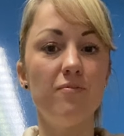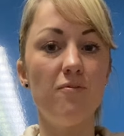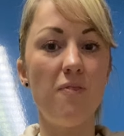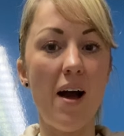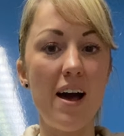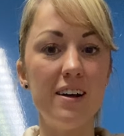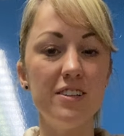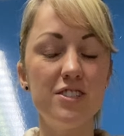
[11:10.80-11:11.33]

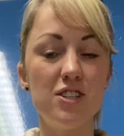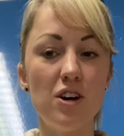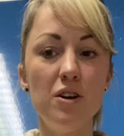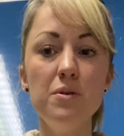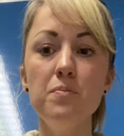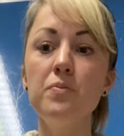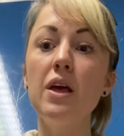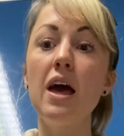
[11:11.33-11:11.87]
Well
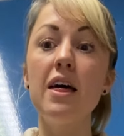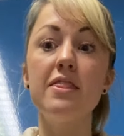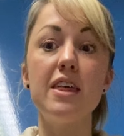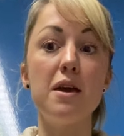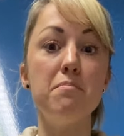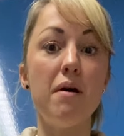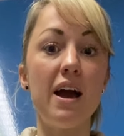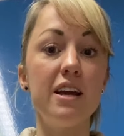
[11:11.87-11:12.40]
done.
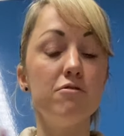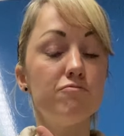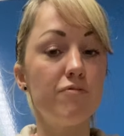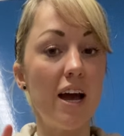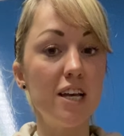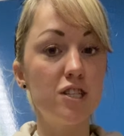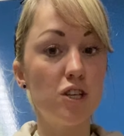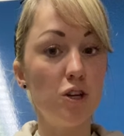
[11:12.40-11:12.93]
They might
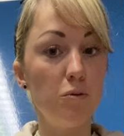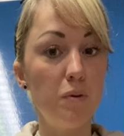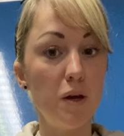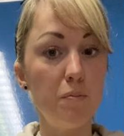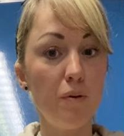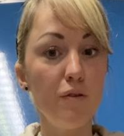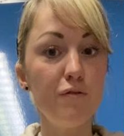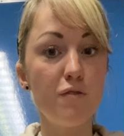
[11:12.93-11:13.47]
rescue
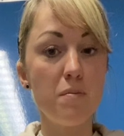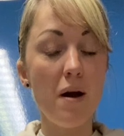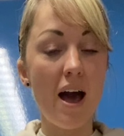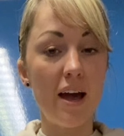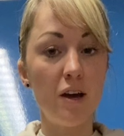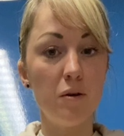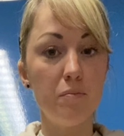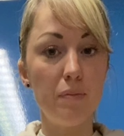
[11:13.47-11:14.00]
people from
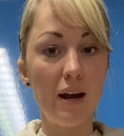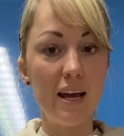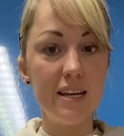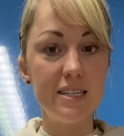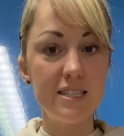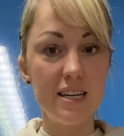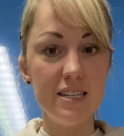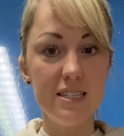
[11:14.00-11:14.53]
high up
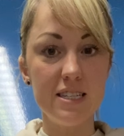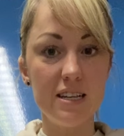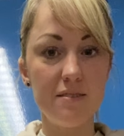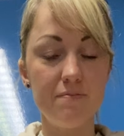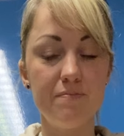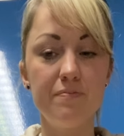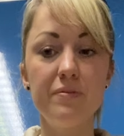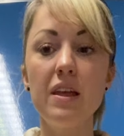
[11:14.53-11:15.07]
places.
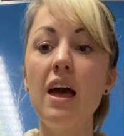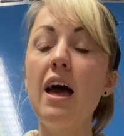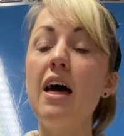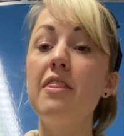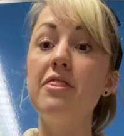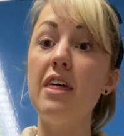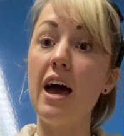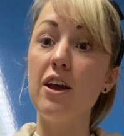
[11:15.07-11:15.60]

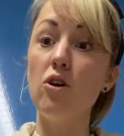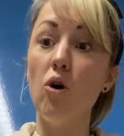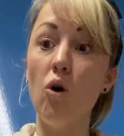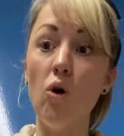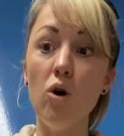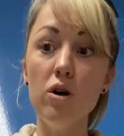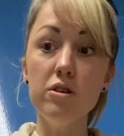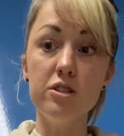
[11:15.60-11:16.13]
They
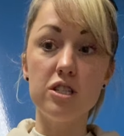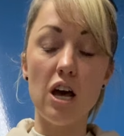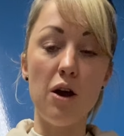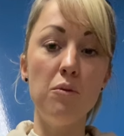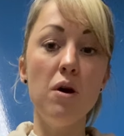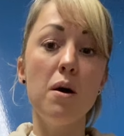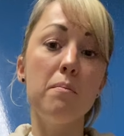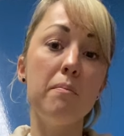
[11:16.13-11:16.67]

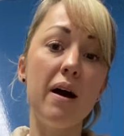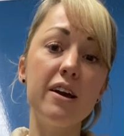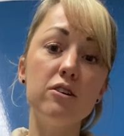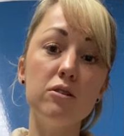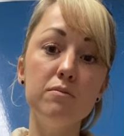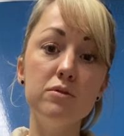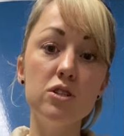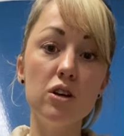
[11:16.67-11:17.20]
also might
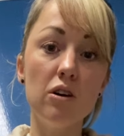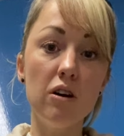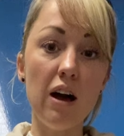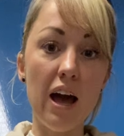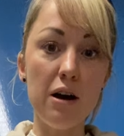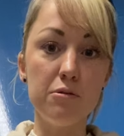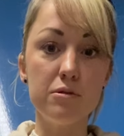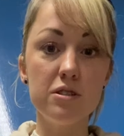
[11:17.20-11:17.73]
come to your
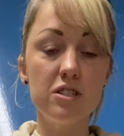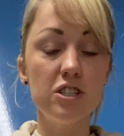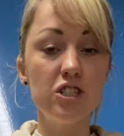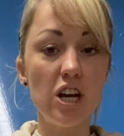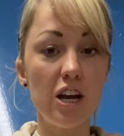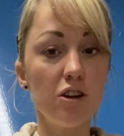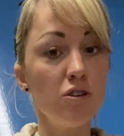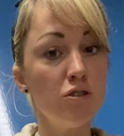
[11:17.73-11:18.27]
house to
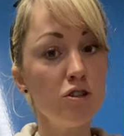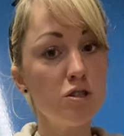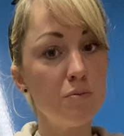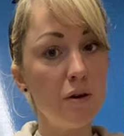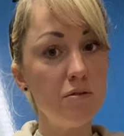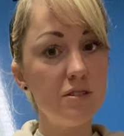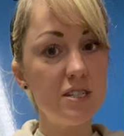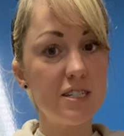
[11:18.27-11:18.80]
check your
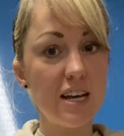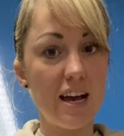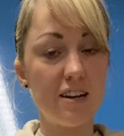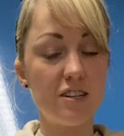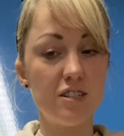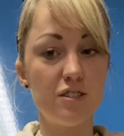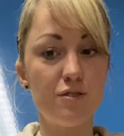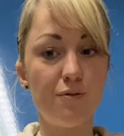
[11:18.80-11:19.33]
smoke
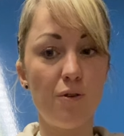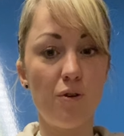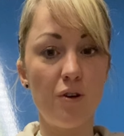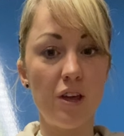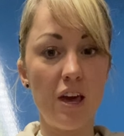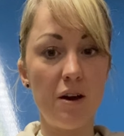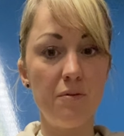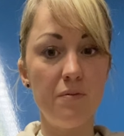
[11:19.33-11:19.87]
detectors for
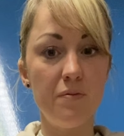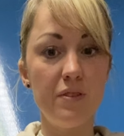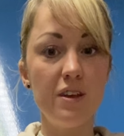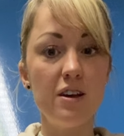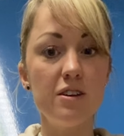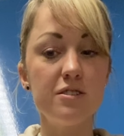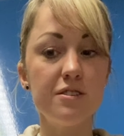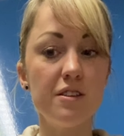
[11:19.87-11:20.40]
you.
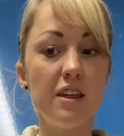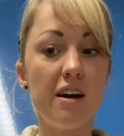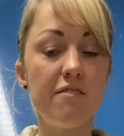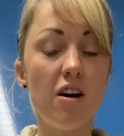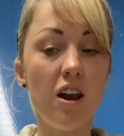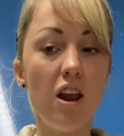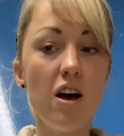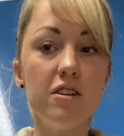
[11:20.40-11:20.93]
So there
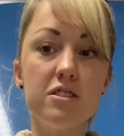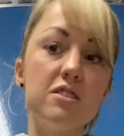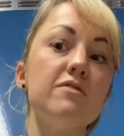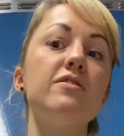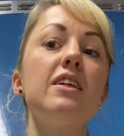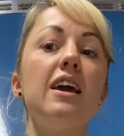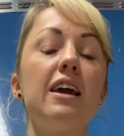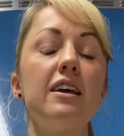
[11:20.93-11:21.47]
are lots of
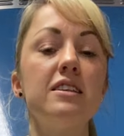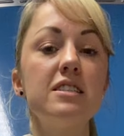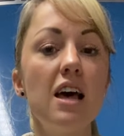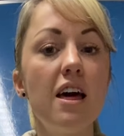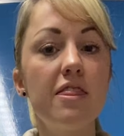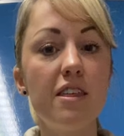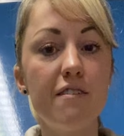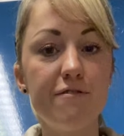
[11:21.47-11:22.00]
things
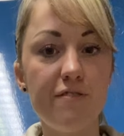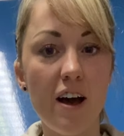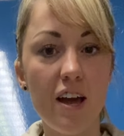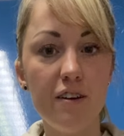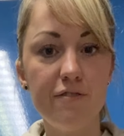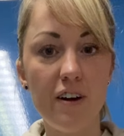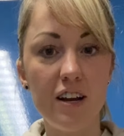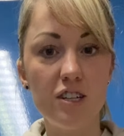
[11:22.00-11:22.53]
that
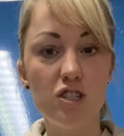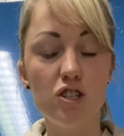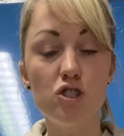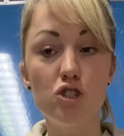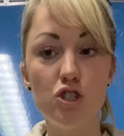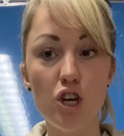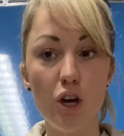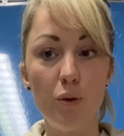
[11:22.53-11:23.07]
firefighters
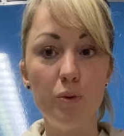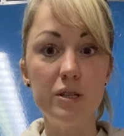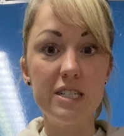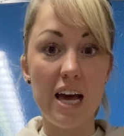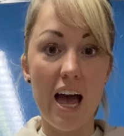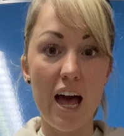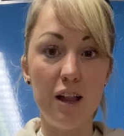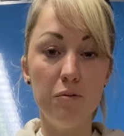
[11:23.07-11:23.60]
do
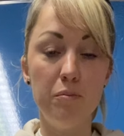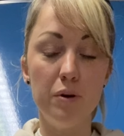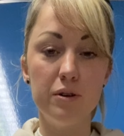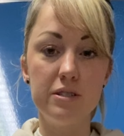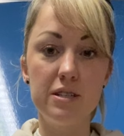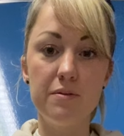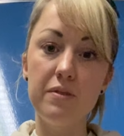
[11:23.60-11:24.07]
to help us.